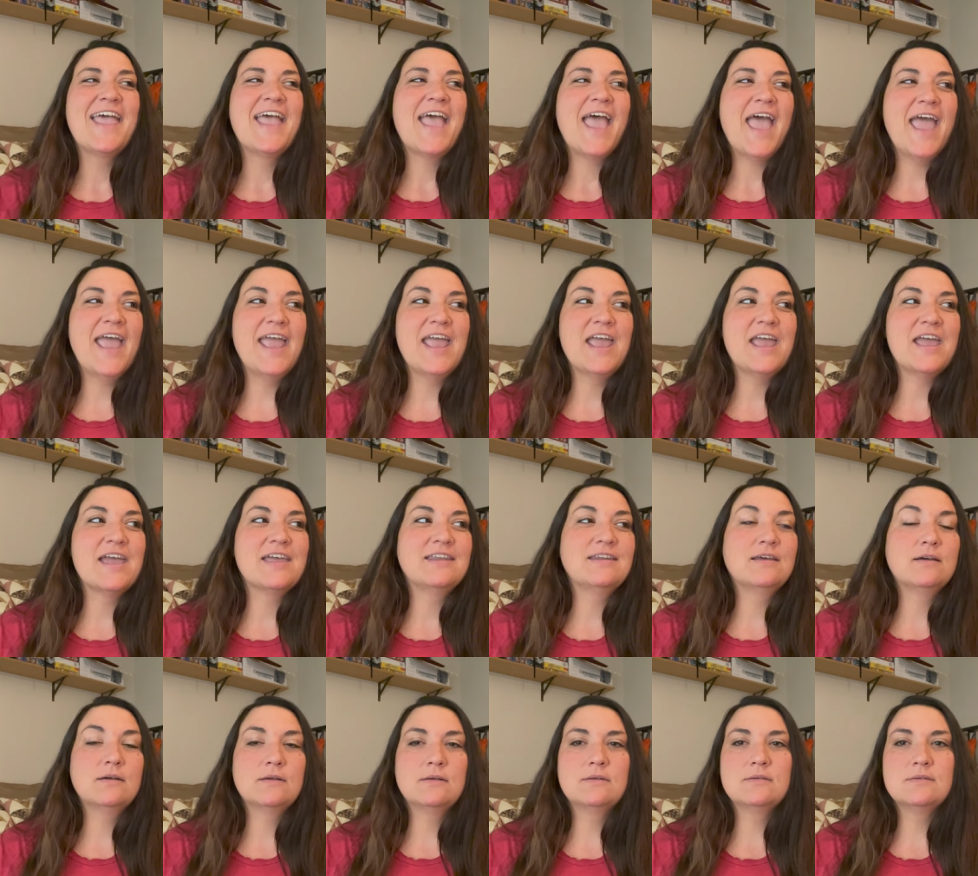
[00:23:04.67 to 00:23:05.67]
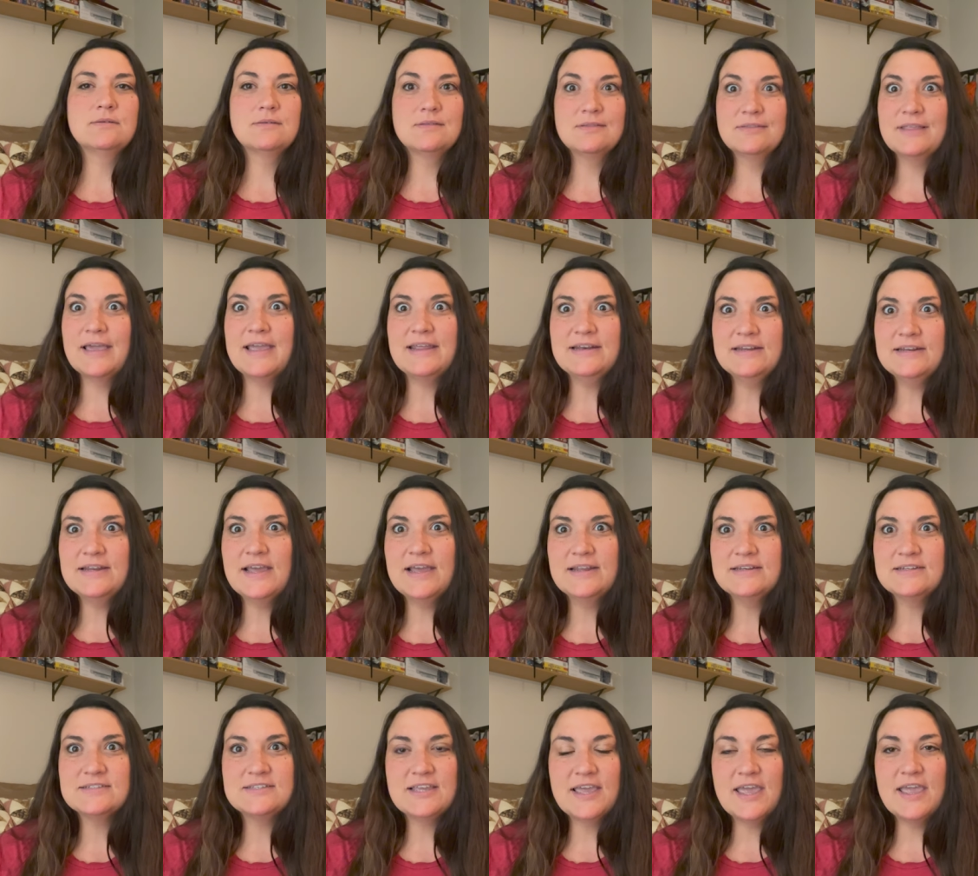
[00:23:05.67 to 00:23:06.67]
And Landon had
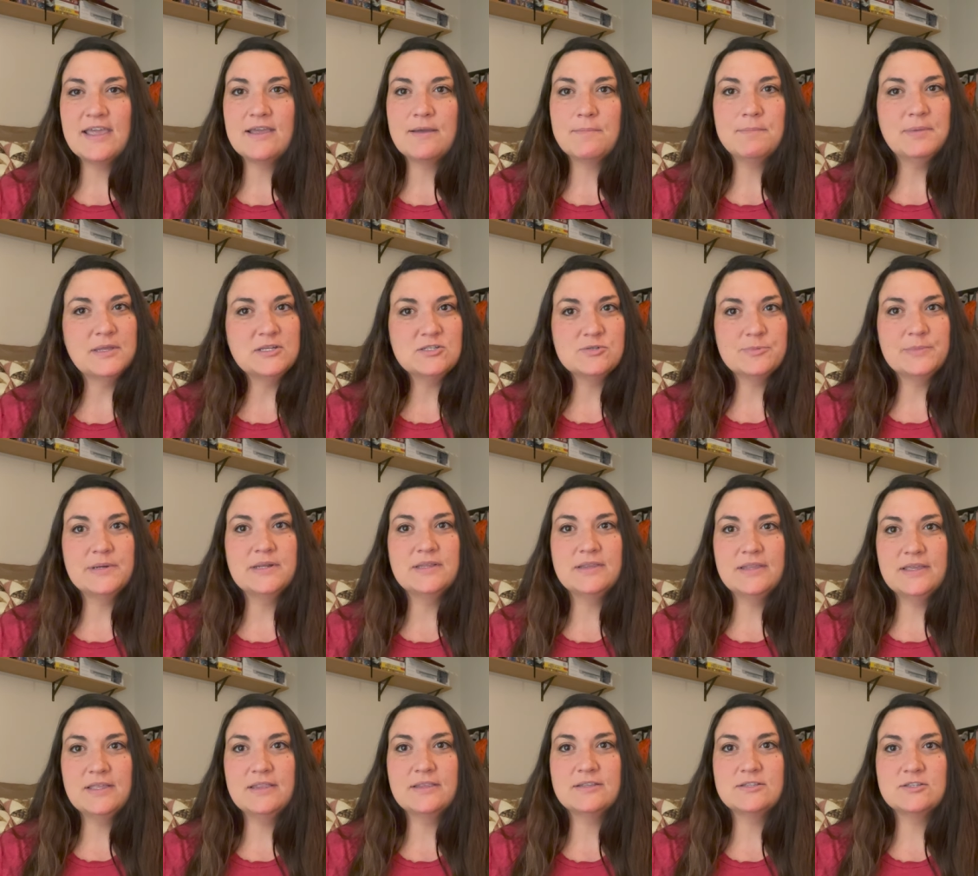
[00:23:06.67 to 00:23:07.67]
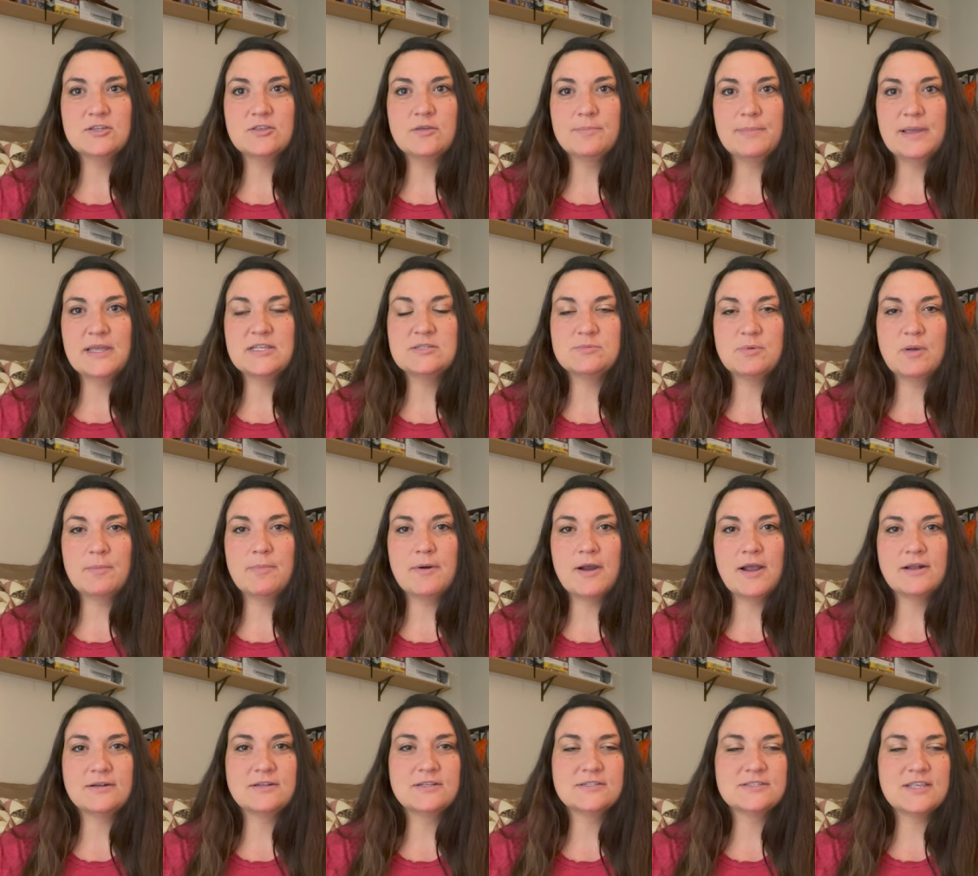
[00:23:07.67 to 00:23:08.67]
to take Benjamin and Leland to the baseball
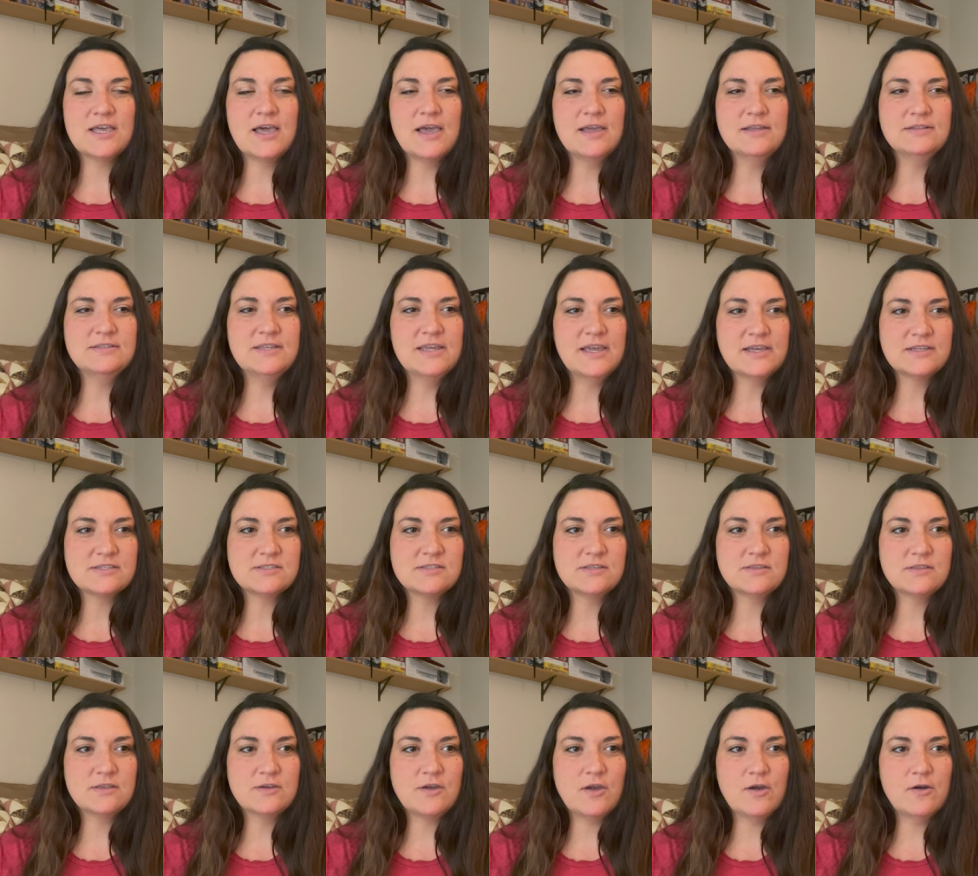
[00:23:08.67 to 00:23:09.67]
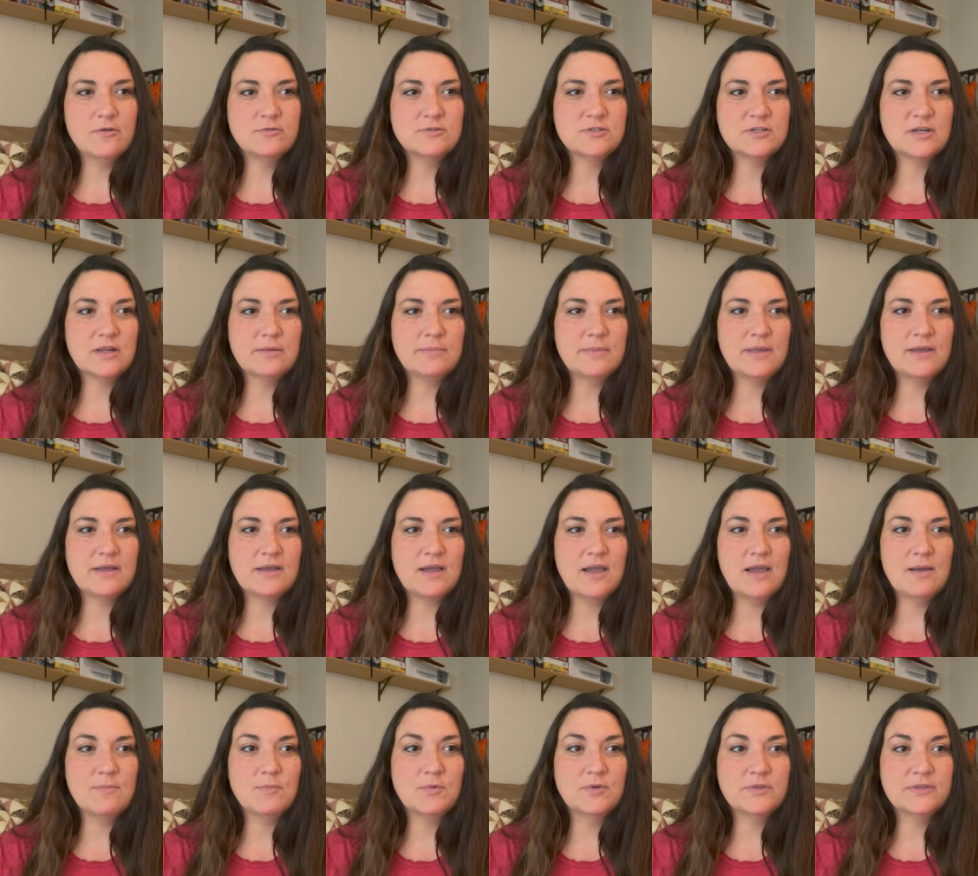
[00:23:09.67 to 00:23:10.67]
practice. I texted the coach and I'm like,
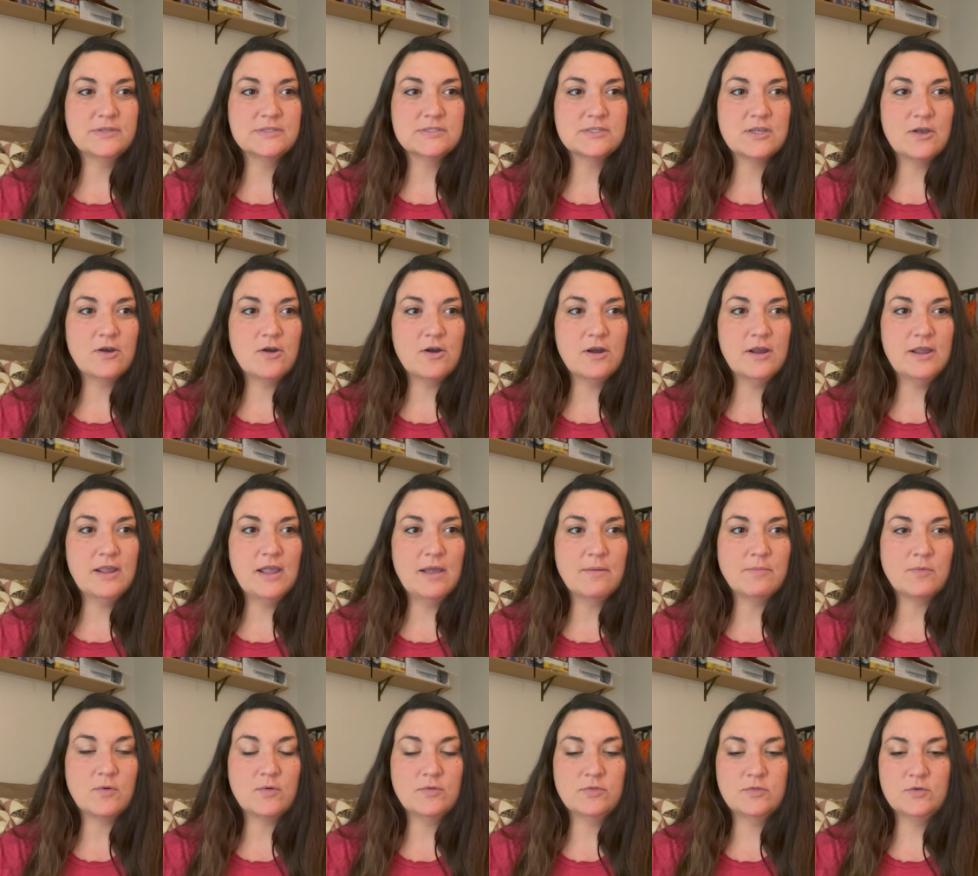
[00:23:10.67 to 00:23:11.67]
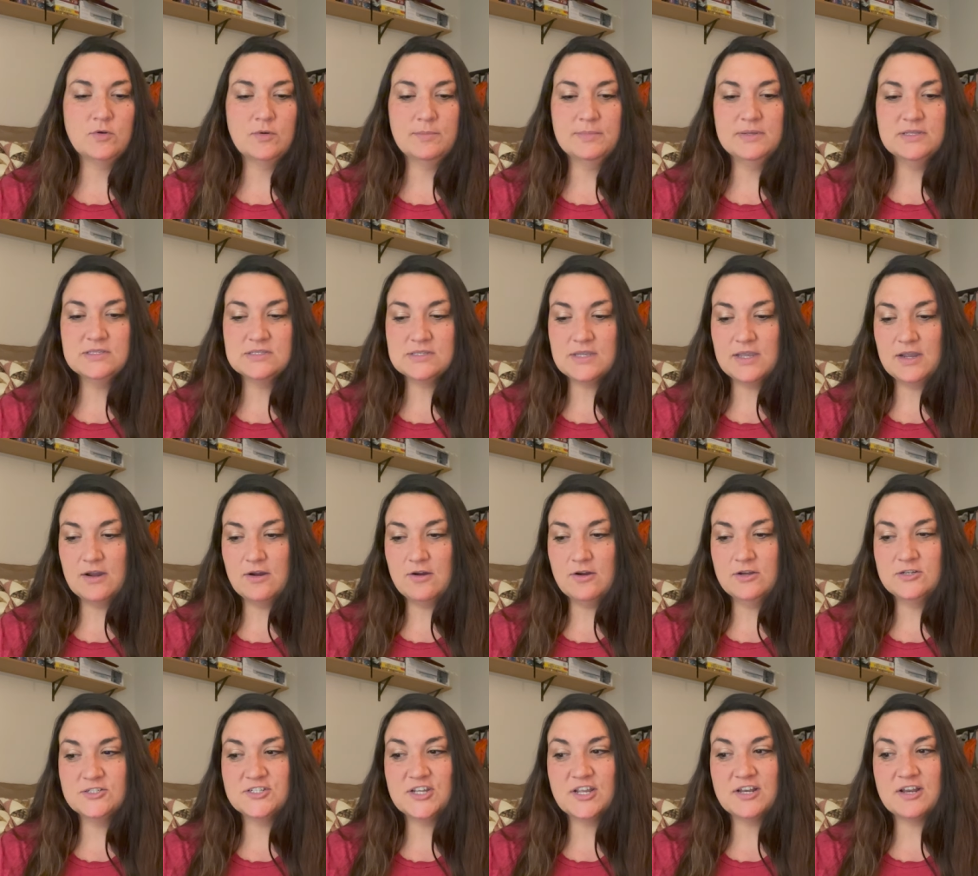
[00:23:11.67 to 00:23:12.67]
I'm really sorry. I'm going through a
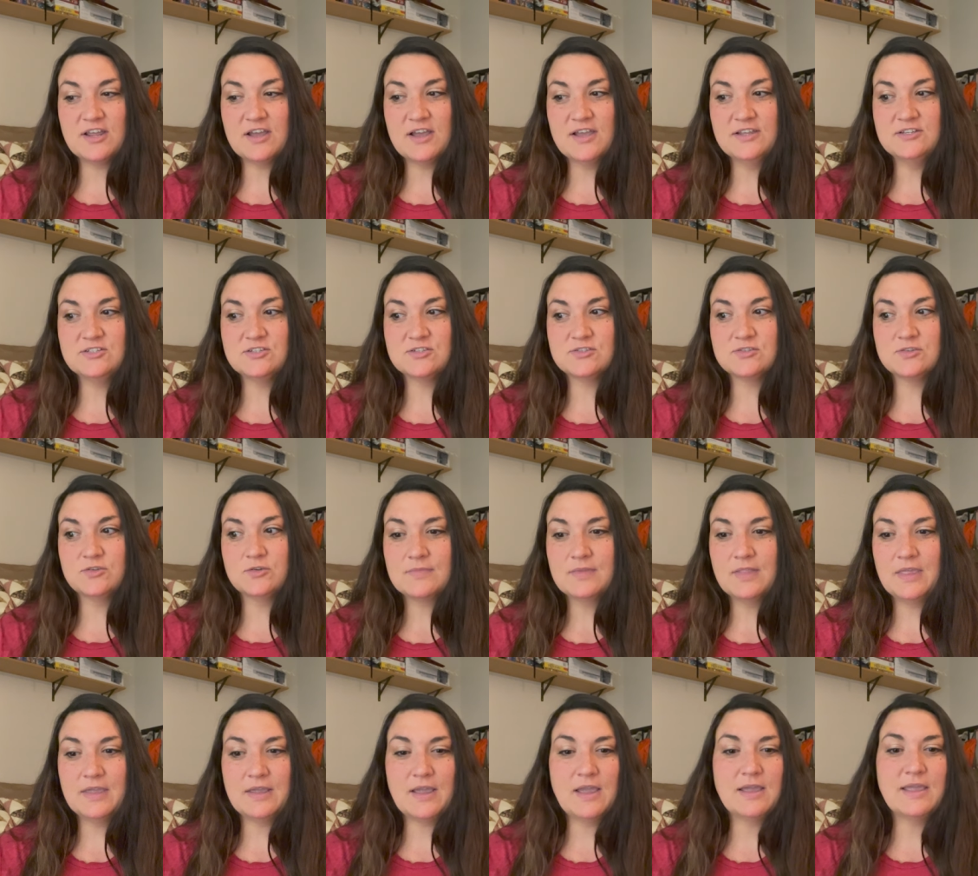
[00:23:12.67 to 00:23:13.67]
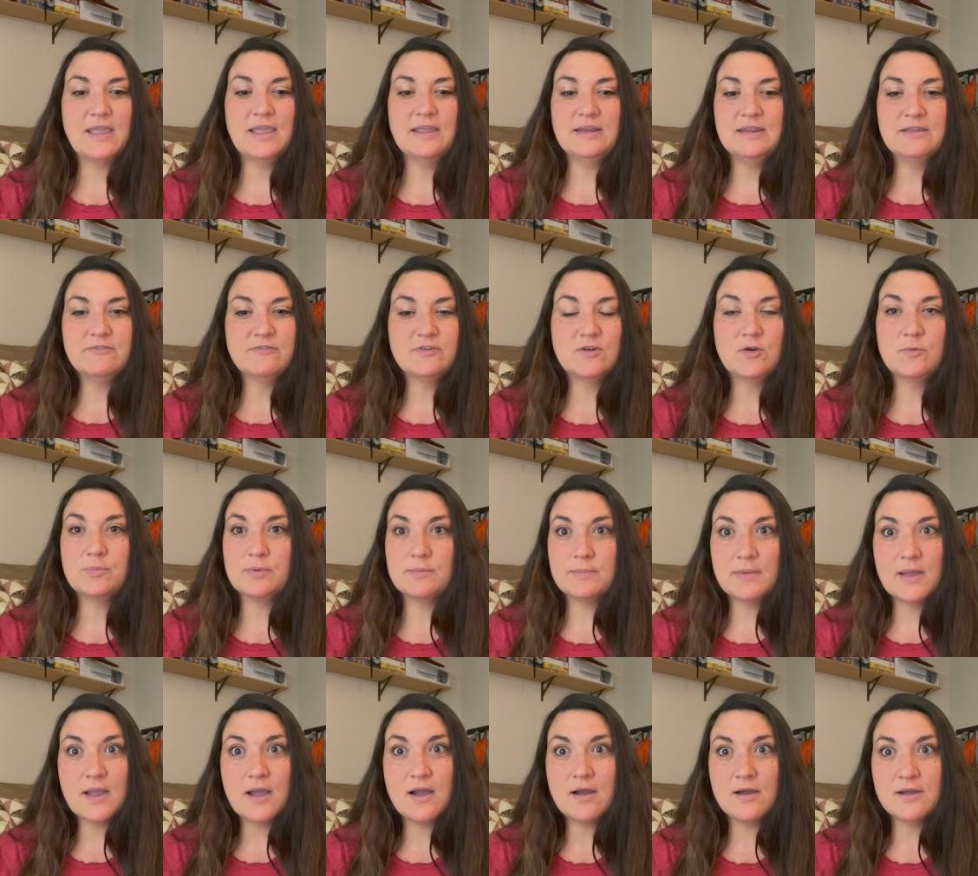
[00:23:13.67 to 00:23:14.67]
miscarriage. And I just look like I can't even open
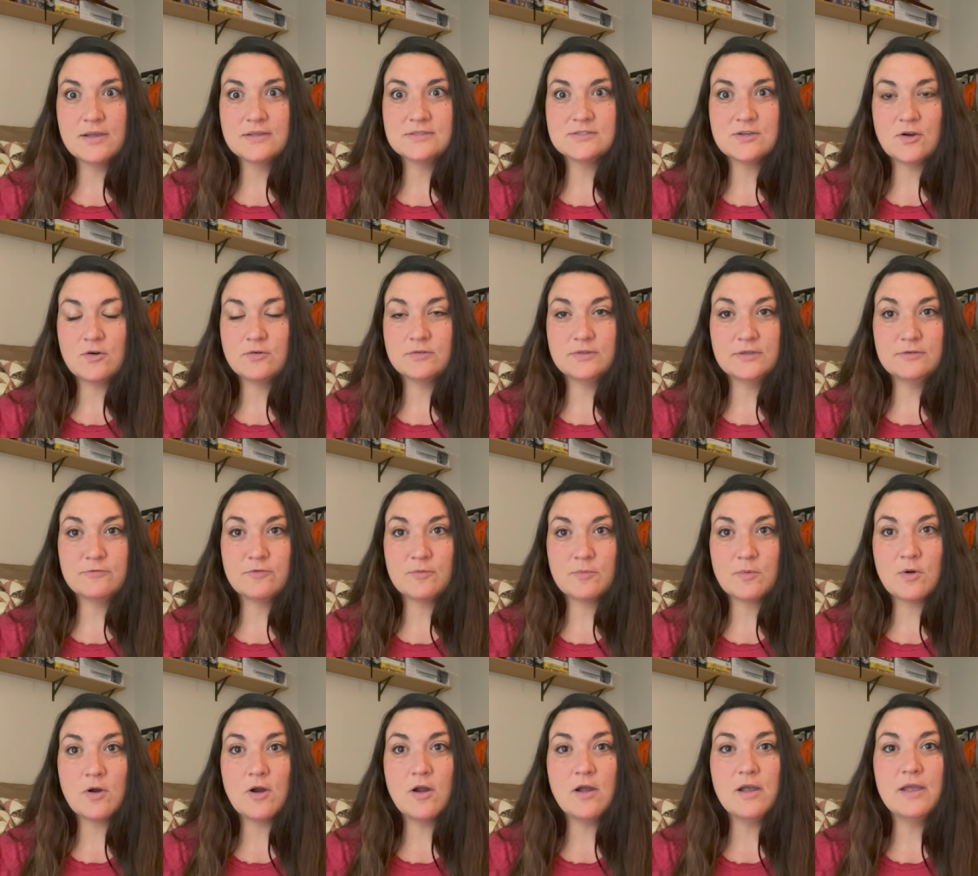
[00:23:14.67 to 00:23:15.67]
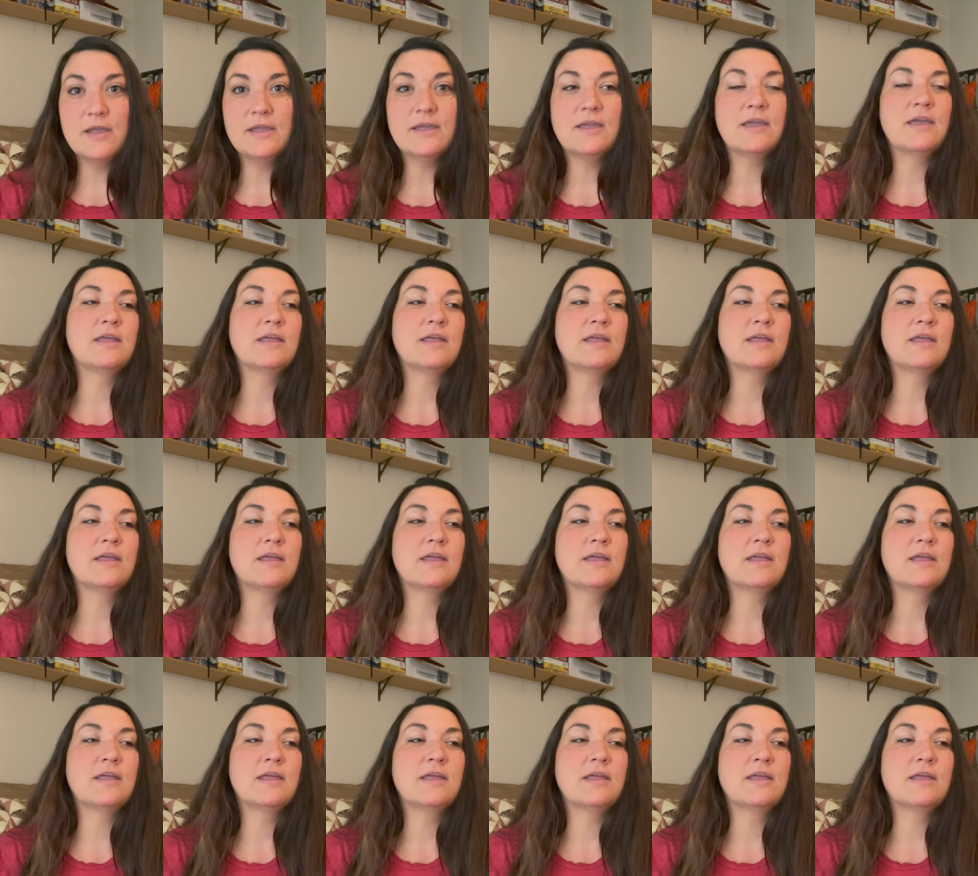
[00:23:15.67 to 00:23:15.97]
my eyes hardly from crying.